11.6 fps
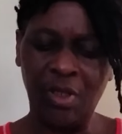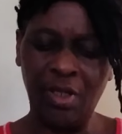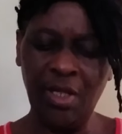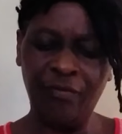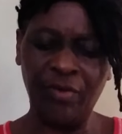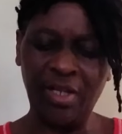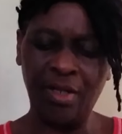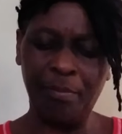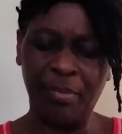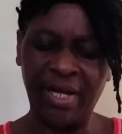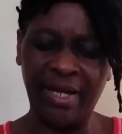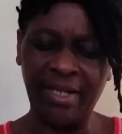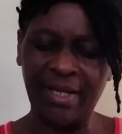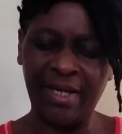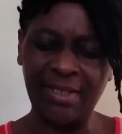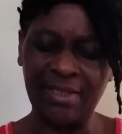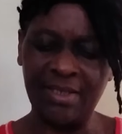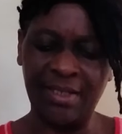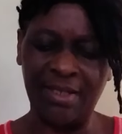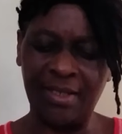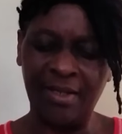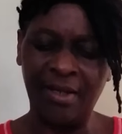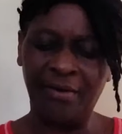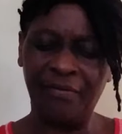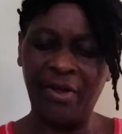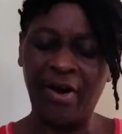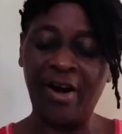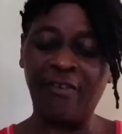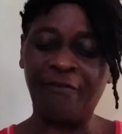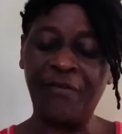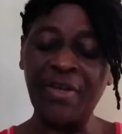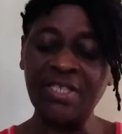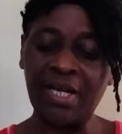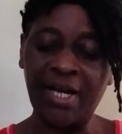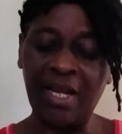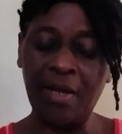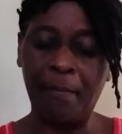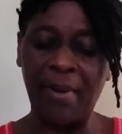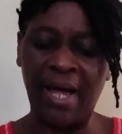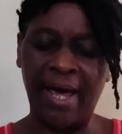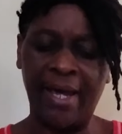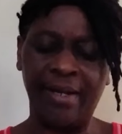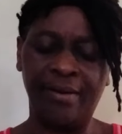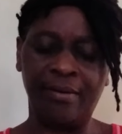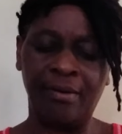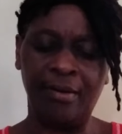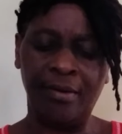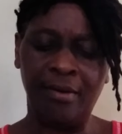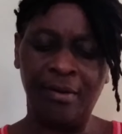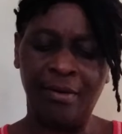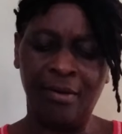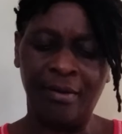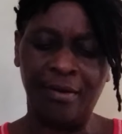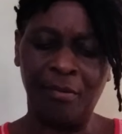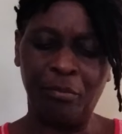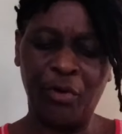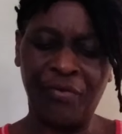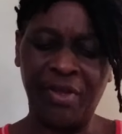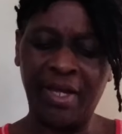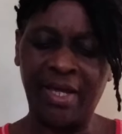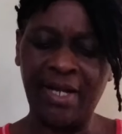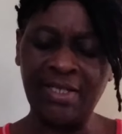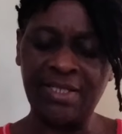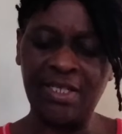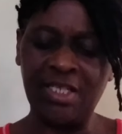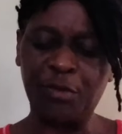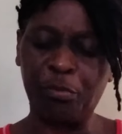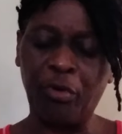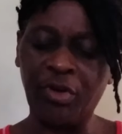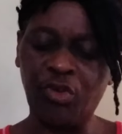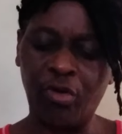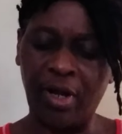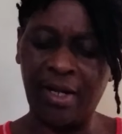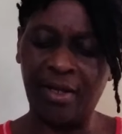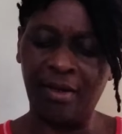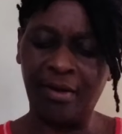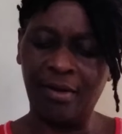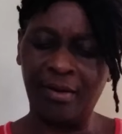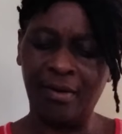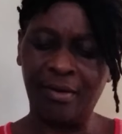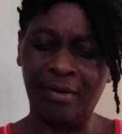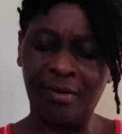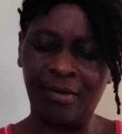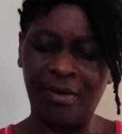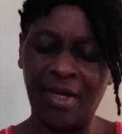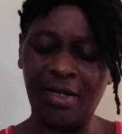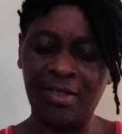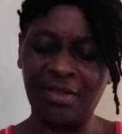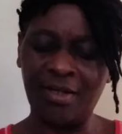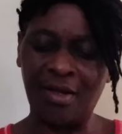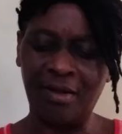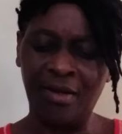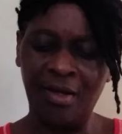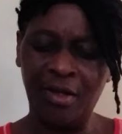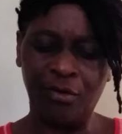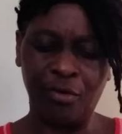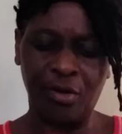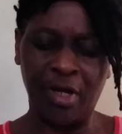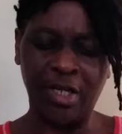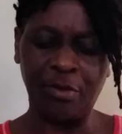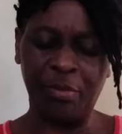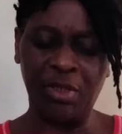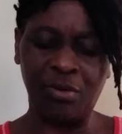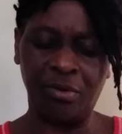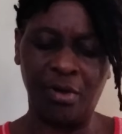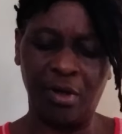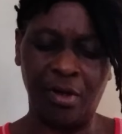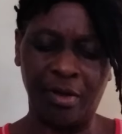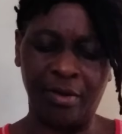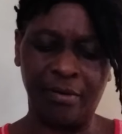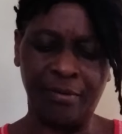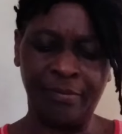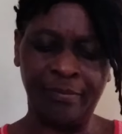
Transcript: even the blind can see. They are physically blind, but they can see spiritually. You understand? So thanks be to God